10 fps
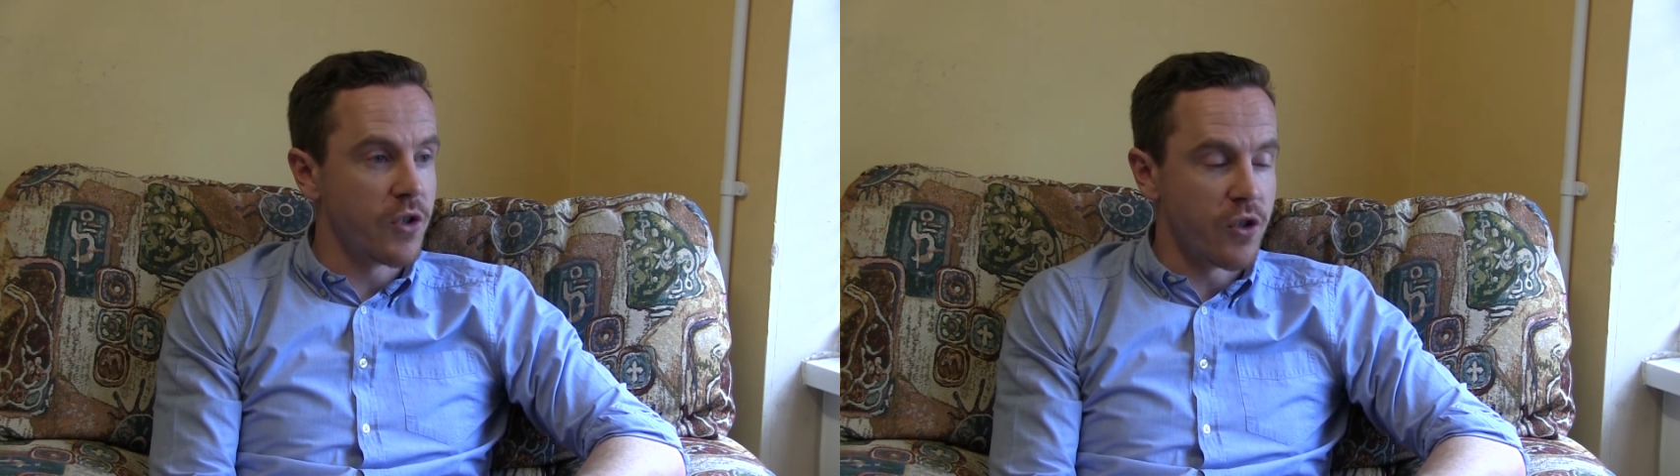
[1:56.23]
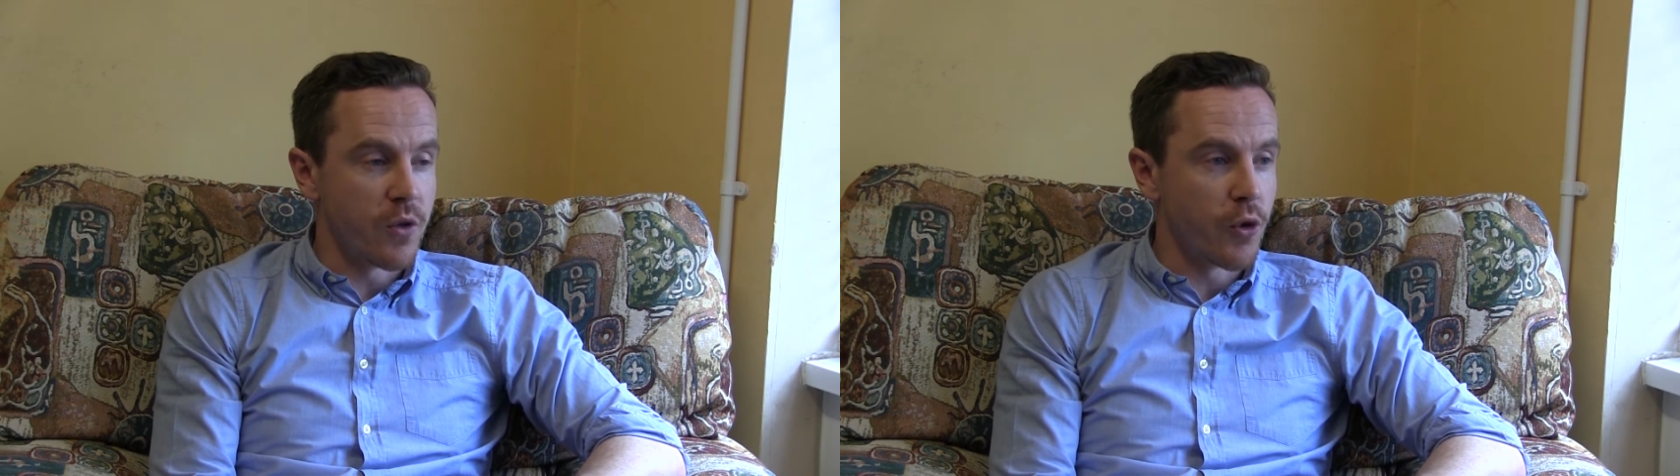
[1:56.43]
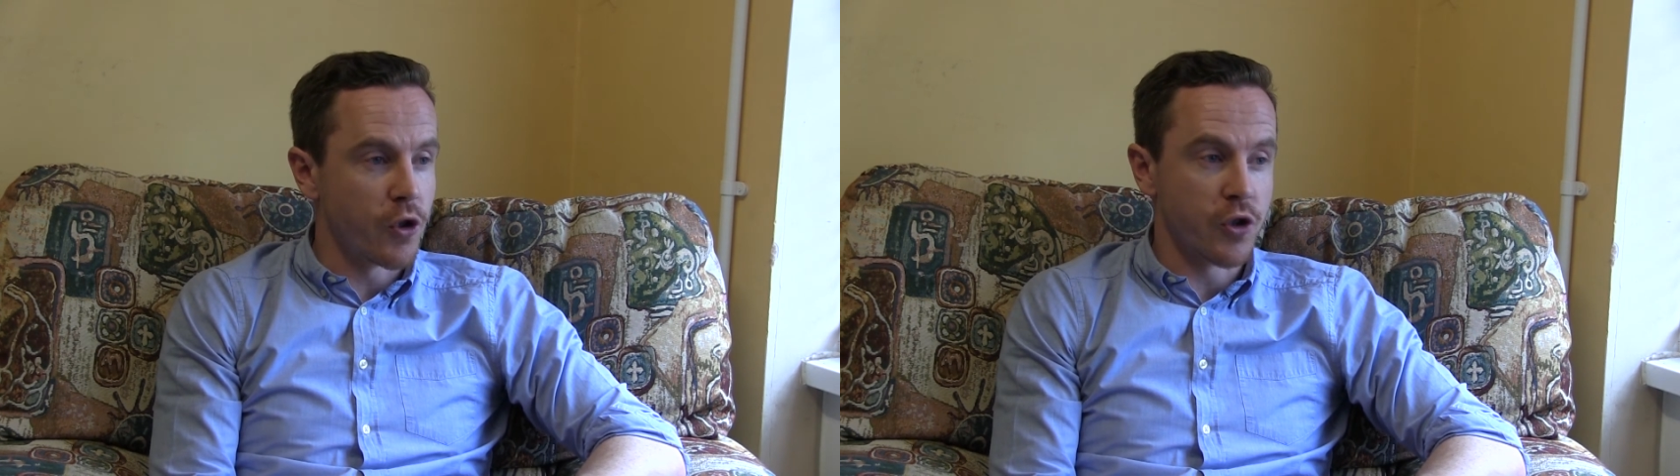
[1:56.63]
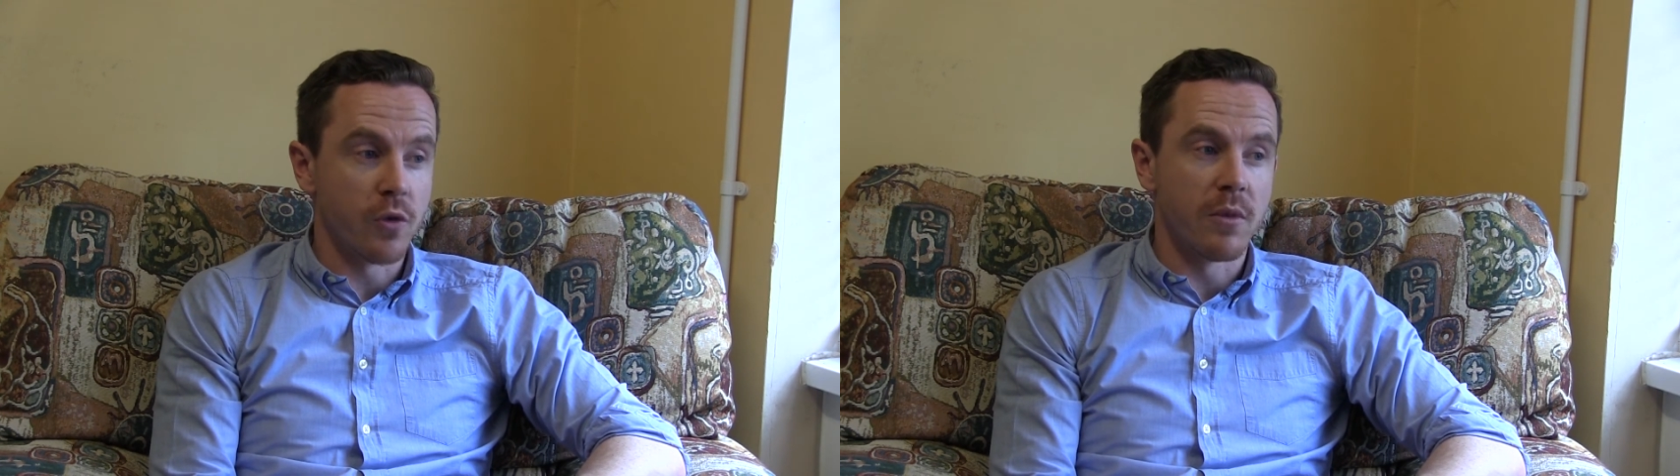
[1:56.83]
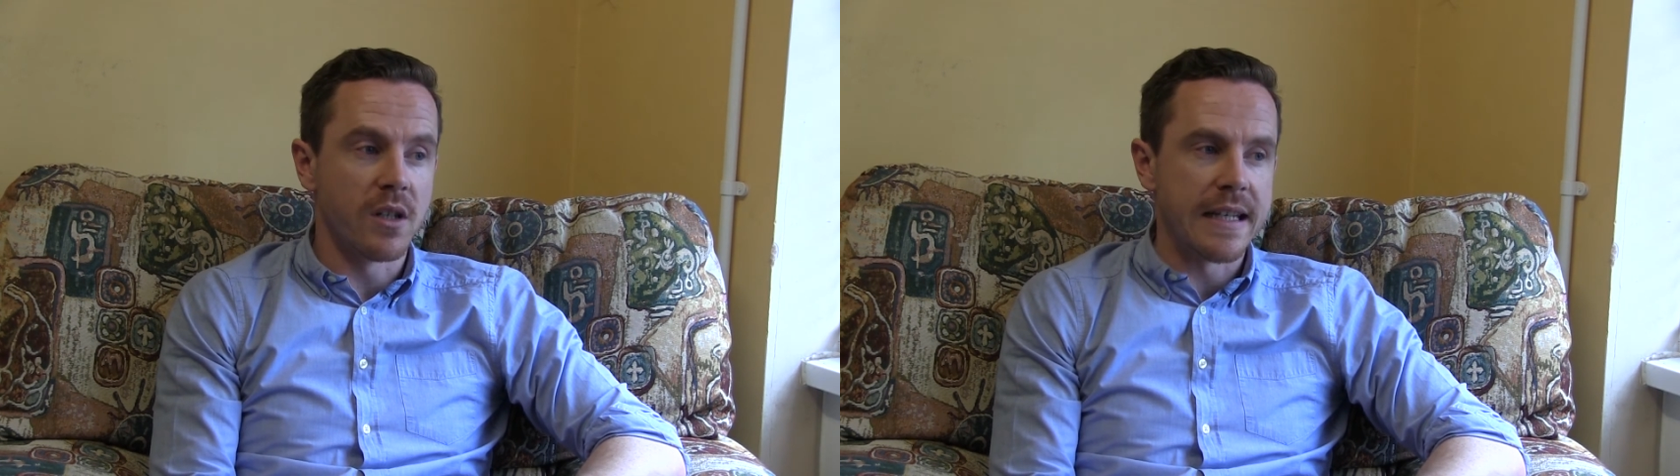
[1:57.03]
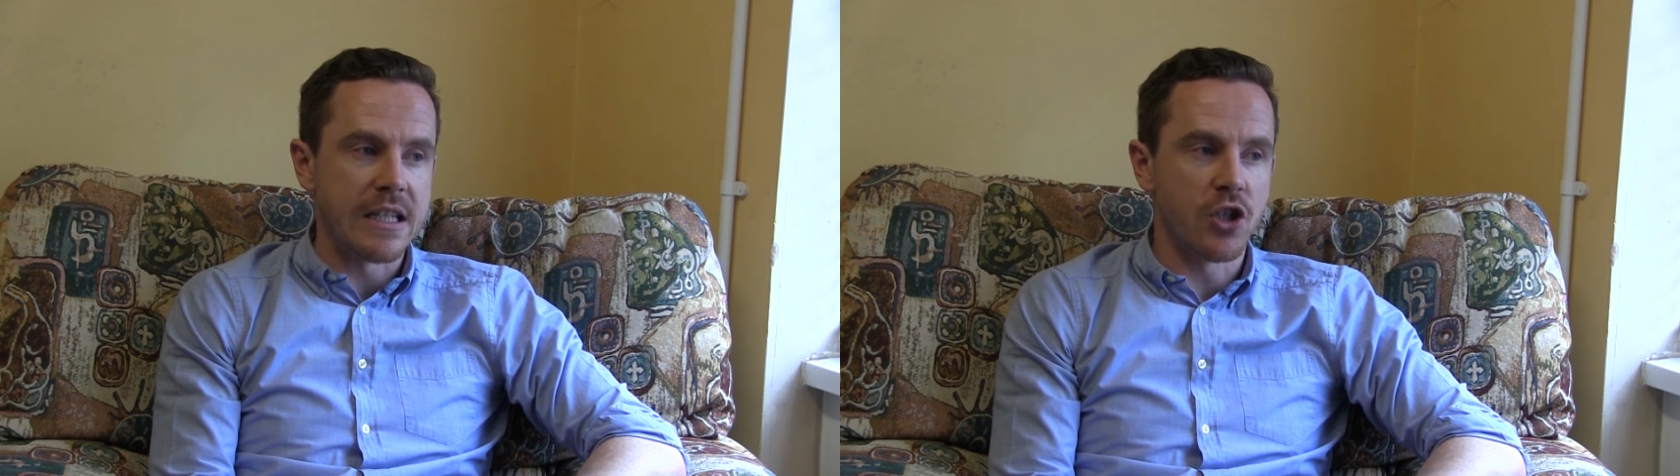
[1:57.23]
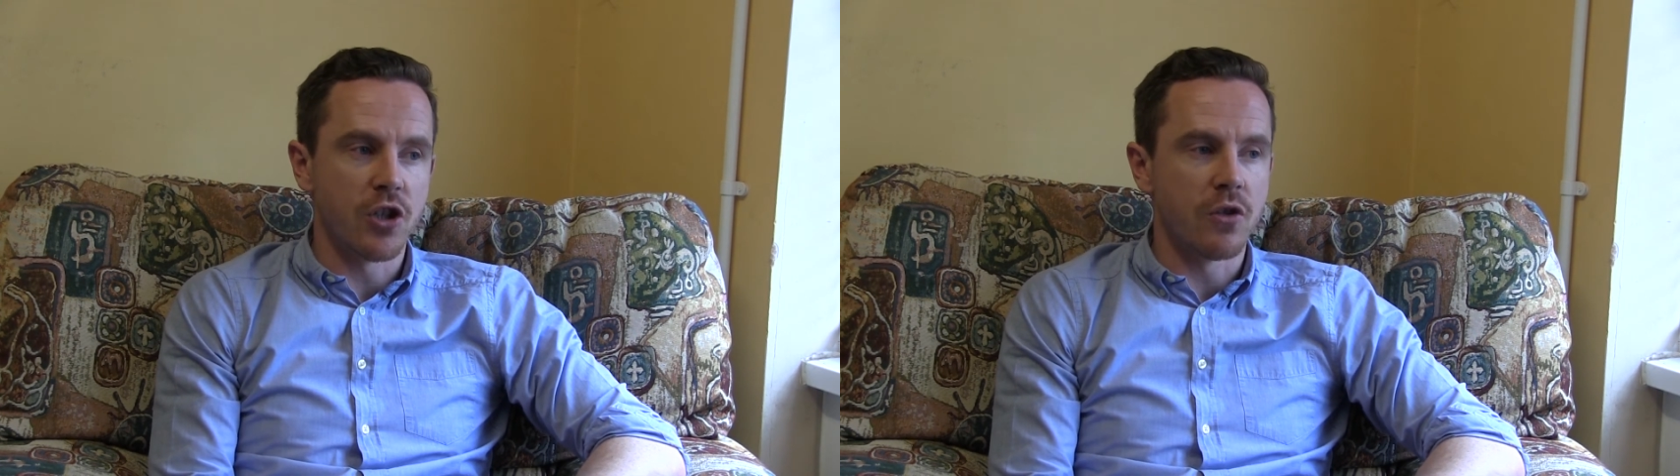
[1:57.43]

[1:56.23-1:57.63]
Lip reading: the Tudor Project on Mondays and